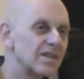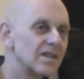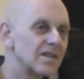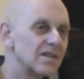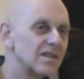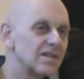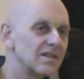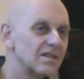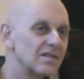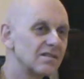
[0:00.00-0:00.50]

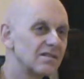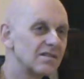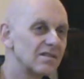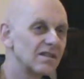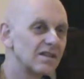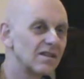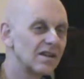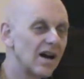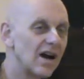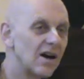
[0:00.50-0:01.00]
in
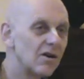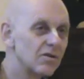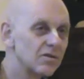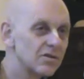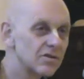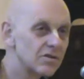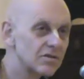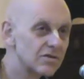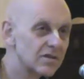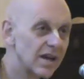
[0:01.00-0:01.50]
our
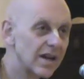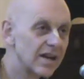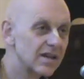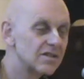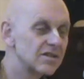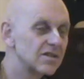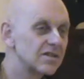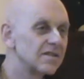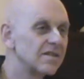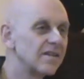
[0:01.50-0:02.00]

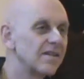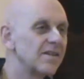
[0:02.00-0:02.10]
society,